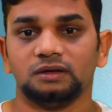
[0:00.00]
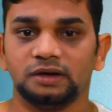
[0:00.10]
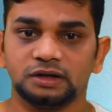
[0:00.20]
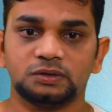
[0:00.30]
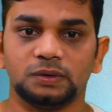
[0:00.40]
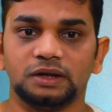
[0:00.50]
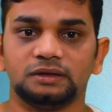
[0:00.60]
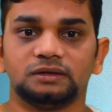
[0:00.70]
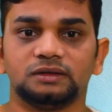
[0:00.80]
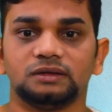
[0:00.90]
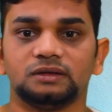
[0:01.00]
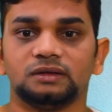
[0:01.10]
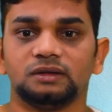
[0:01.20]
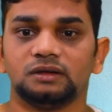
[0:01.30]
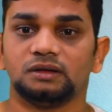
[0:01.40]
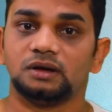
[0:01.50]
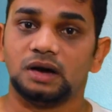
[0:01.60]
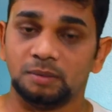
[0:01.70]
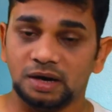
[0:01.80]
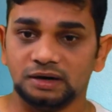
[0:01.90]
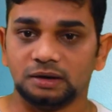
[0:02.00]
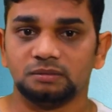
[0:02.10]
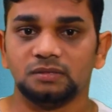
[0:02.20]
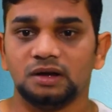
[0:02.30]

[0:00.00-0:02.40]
Next one is amalgam.